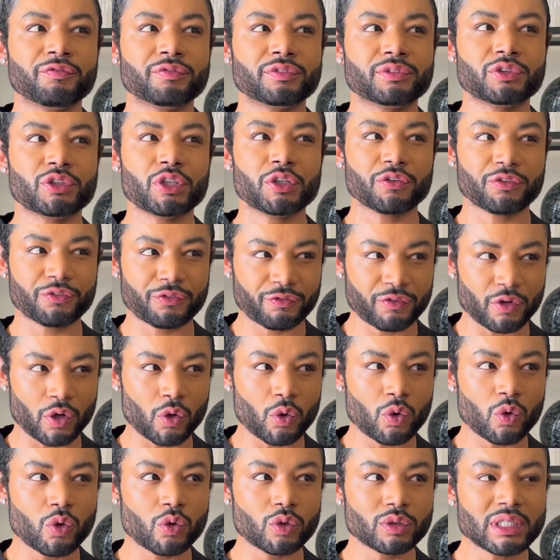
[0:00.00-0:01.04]
to
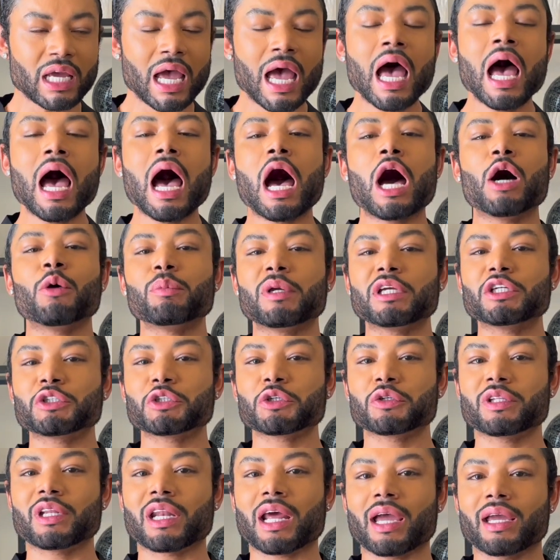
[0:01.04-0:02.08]
fold. I'll make sure
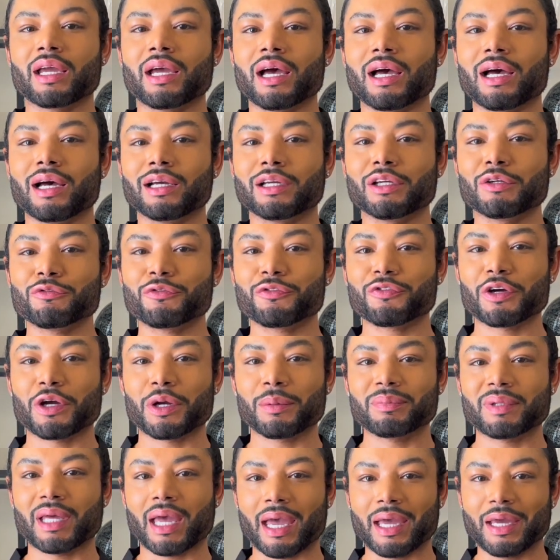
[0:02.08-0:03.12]
that I confirm
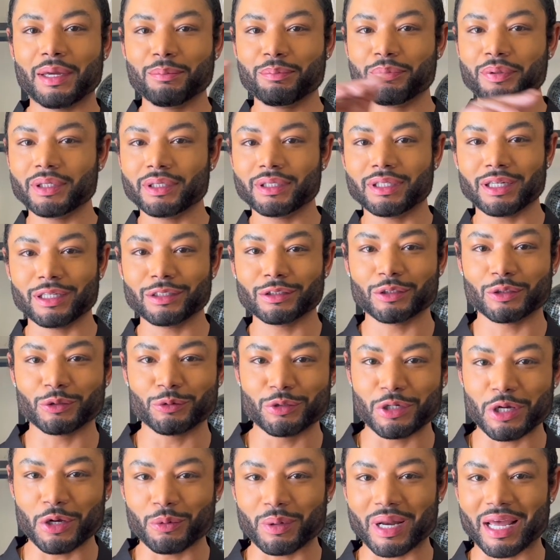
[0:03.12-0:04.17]
that and put a little
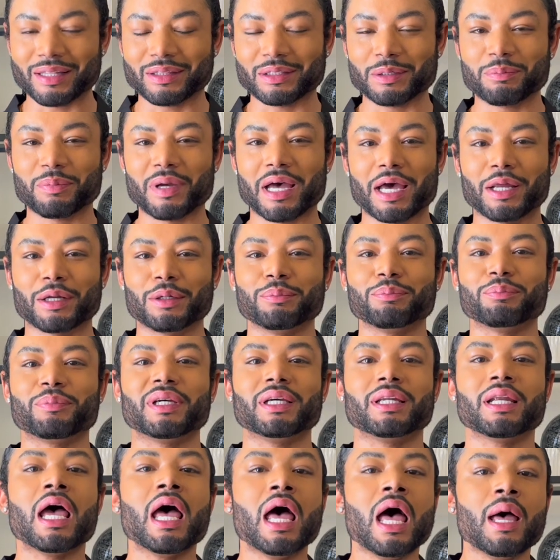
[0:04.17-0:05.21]
note at the bottom.
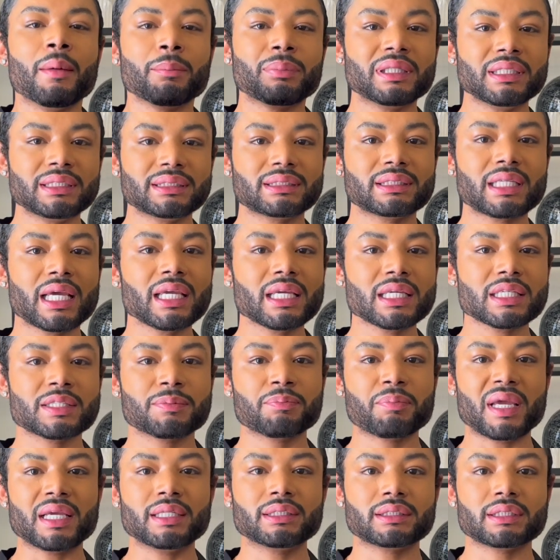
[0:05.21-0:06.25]
But plissé is
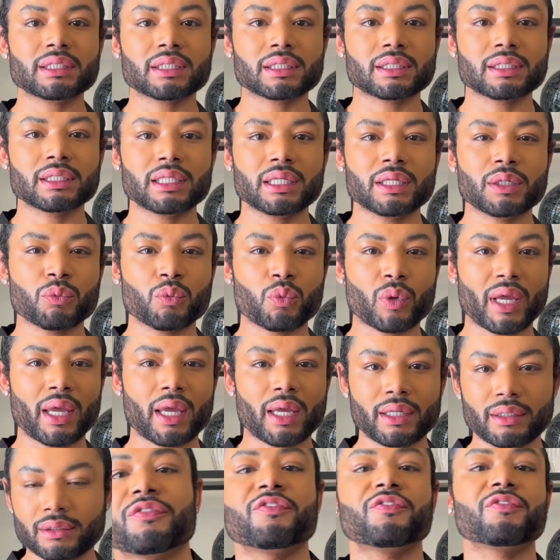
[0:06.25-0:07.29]
basically
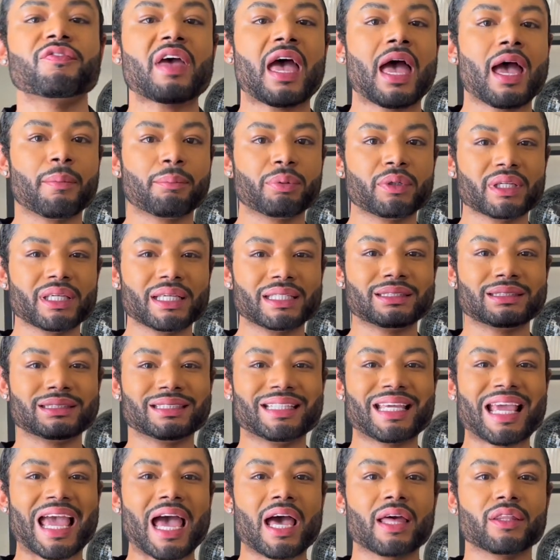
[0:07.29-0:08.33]
when fabric is
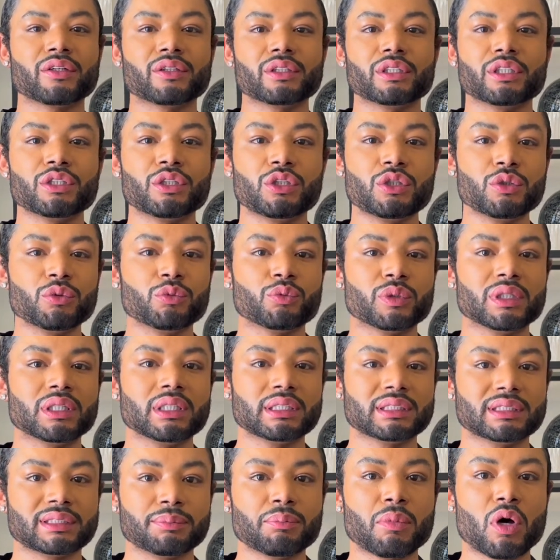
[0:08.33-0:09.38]
gathered into really
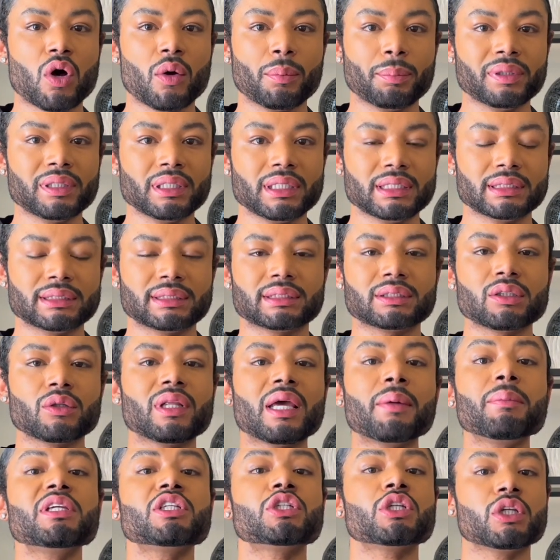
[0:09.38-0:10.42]
small pleats. So
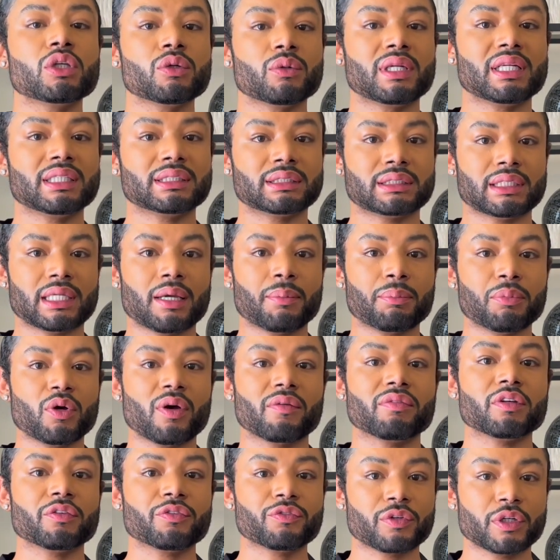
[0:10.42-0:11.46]
let me show you an example of
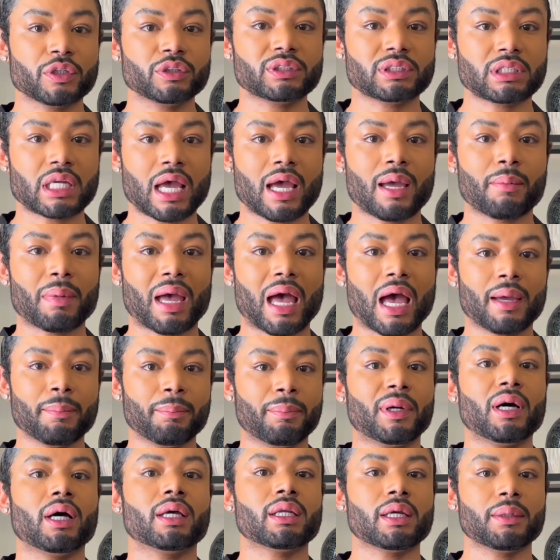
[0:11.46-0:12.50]
the first time I
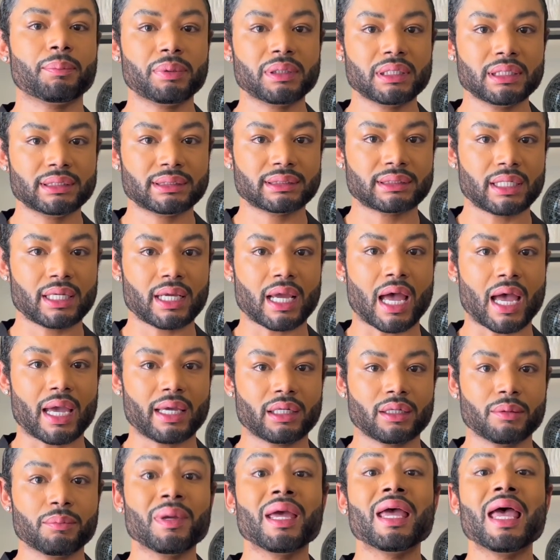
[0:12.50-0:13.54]
bought a plissé
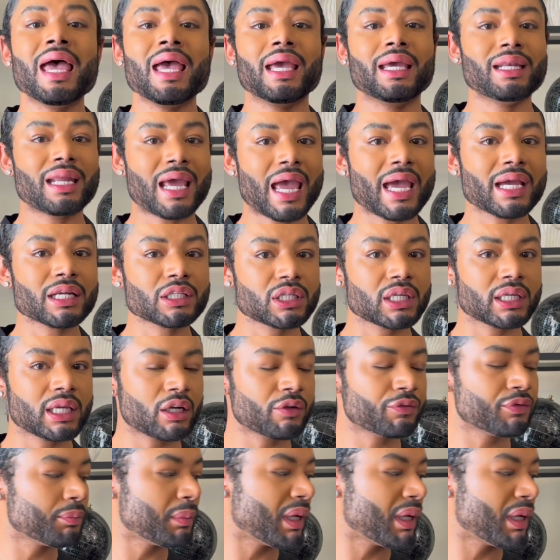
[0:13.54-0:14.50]
item, and actually I got it from